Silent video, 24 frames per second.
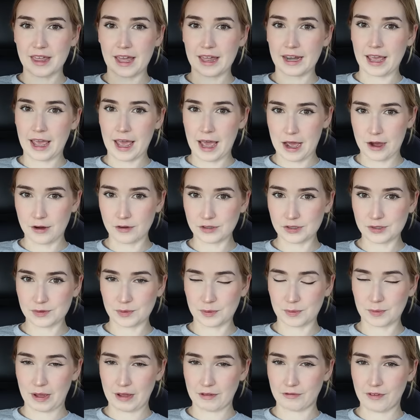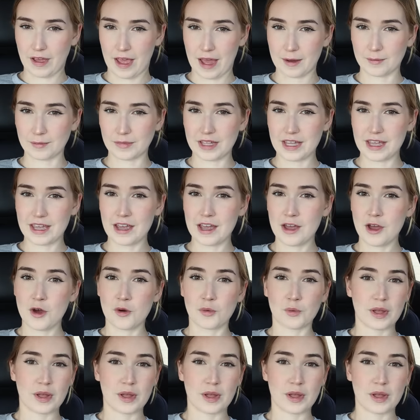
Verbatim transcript: that house with my family,